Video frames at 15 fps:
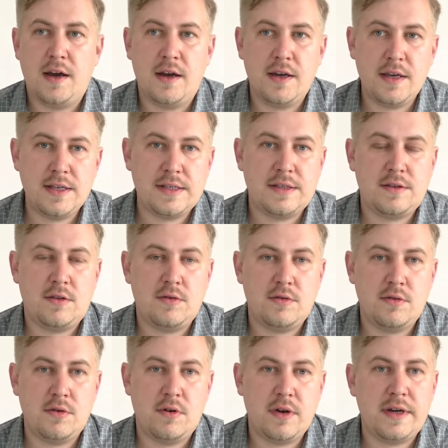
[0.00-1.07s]
is
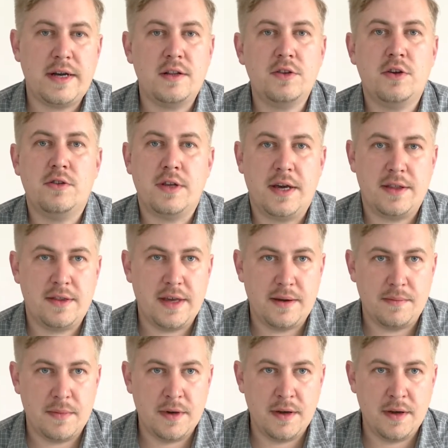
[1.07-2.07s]
to calculate them.